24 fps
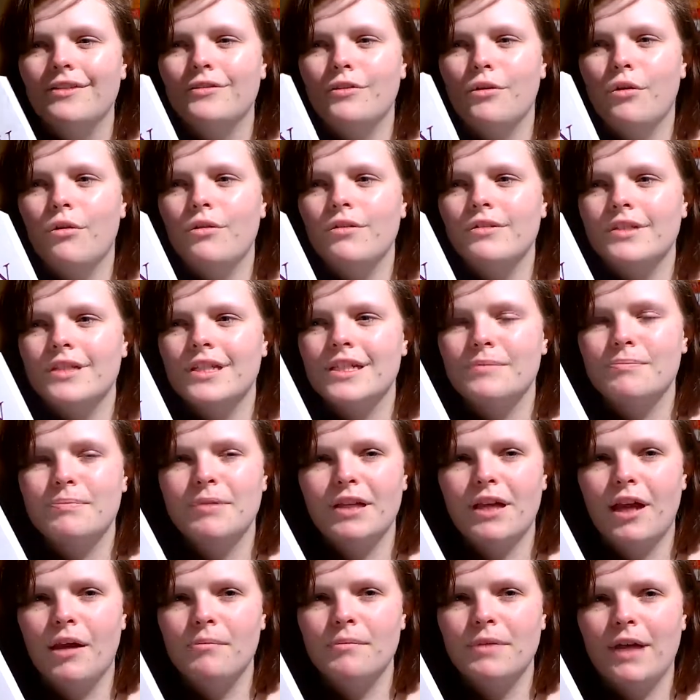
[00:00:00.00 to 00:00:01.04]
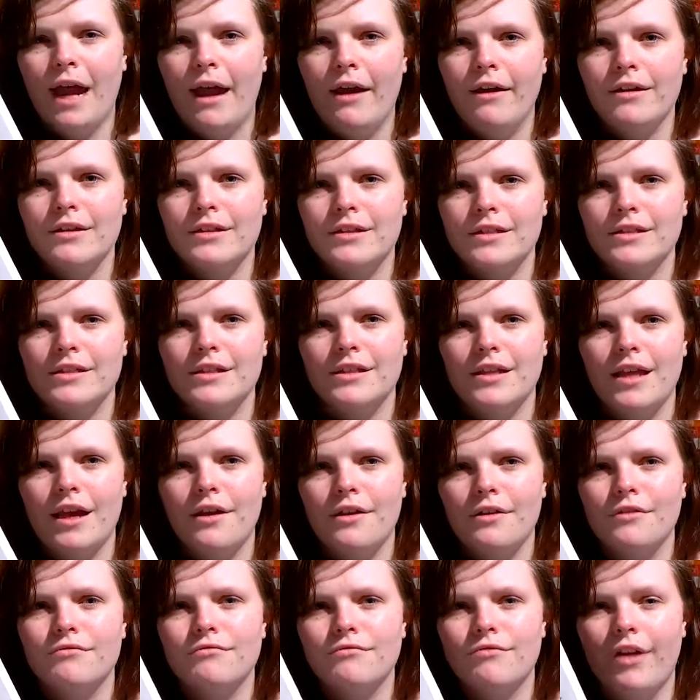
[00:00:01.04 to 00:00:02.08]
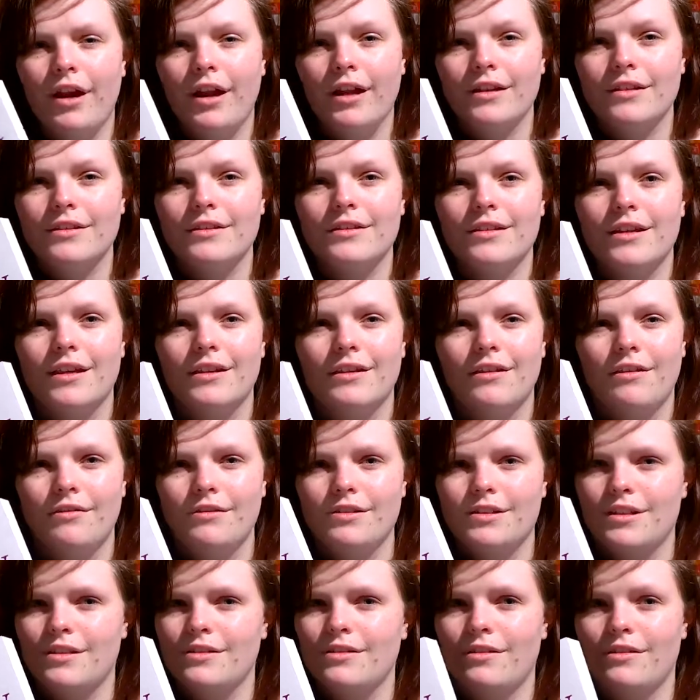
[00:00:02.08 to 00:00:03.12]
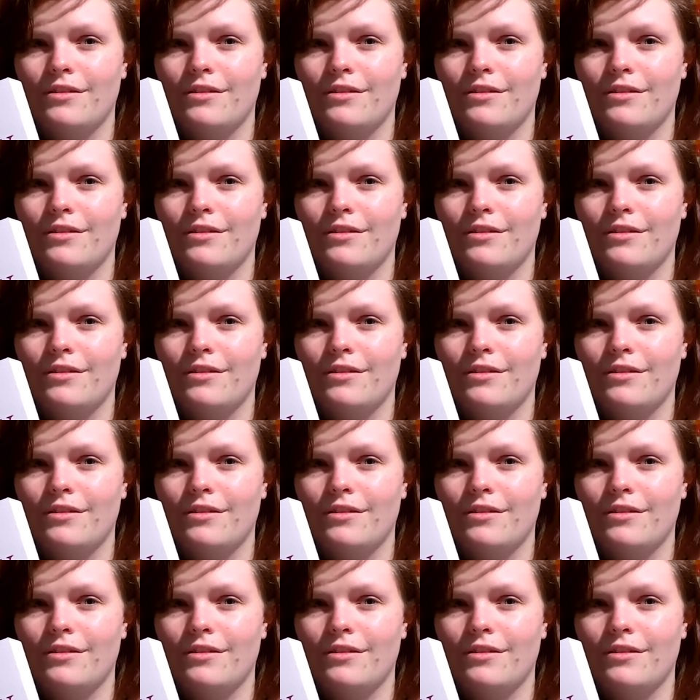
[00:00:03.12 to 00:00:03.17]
The horses become characters in their own right in Lauren St.